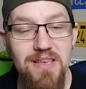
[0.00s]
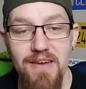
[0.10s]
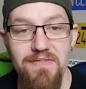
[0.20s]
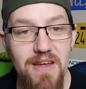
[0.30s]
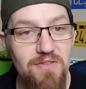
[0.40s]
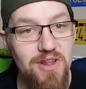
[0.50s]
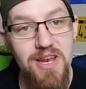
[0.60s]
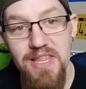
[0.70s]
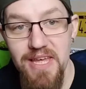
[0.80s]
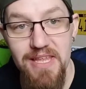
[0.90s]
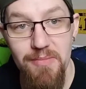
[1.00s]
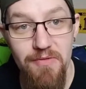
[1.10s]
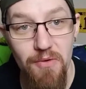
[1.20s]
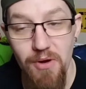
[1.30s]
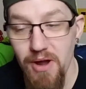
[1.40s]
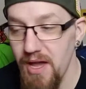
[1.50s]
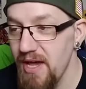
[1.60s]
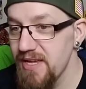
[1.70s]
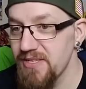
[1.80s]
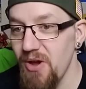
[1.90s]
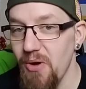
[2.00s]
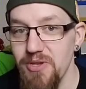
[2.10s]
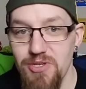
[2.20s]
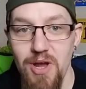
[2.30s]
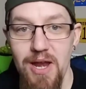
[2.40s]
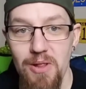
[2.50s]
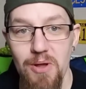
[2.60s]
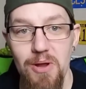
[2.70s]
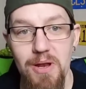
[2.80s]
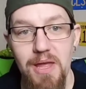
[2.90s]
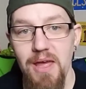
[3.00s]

I've never done anything like it before. So just trying to learn.